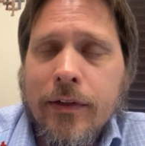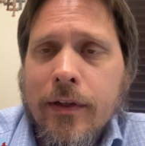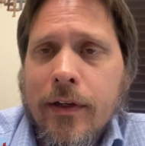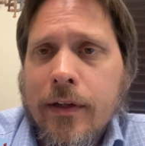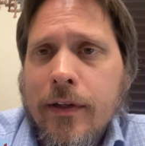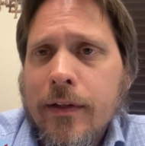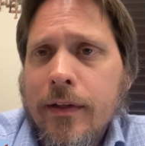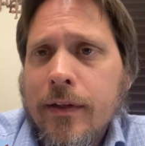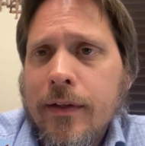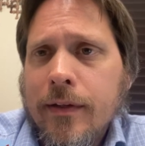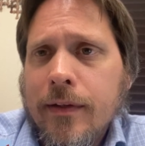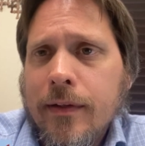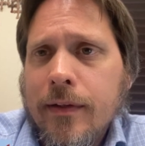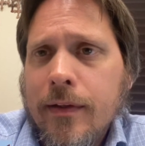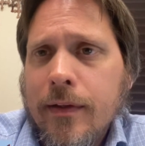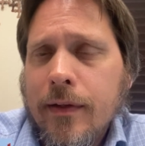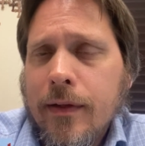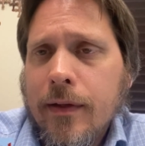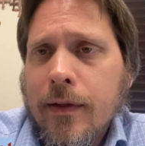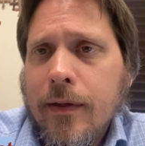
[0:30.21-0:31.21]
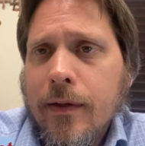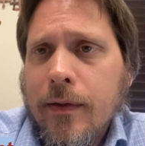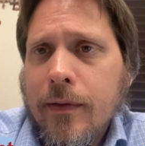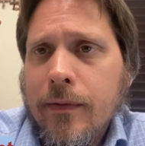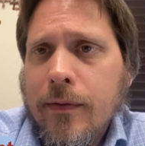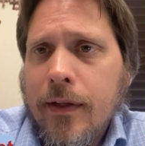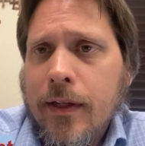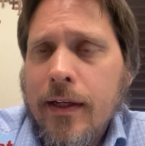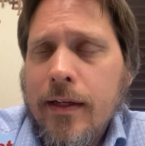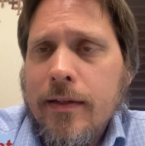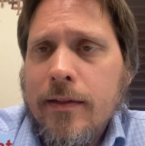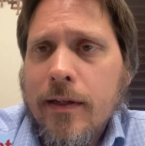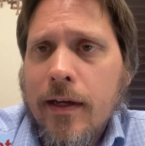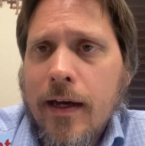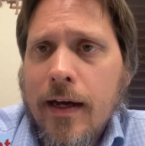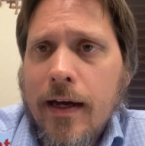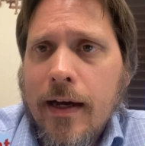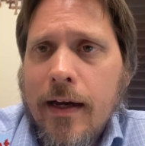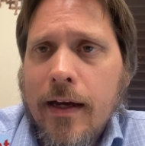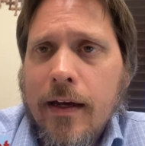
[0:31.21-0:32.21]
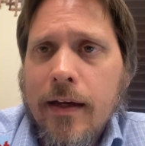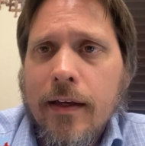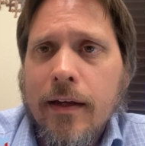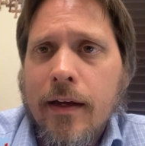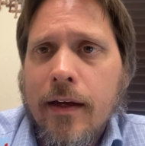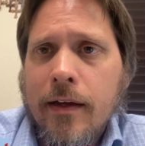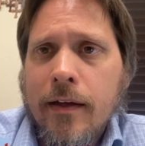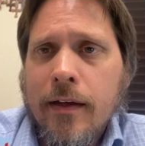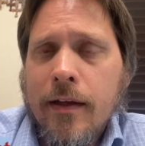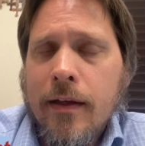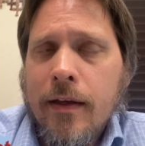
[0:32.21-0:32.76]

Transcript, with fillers: on the uh, the heat to high, and I